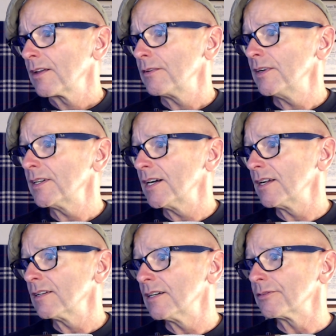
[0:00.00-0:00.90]
We ain't got
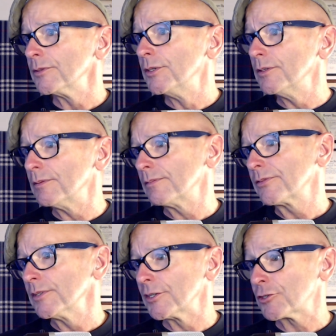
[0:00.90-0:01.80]
enough room
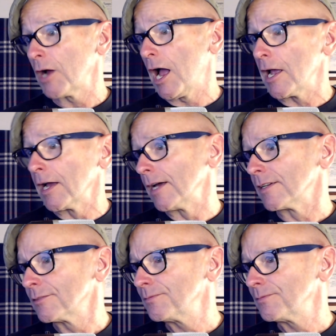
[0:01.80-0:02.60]
for a triad.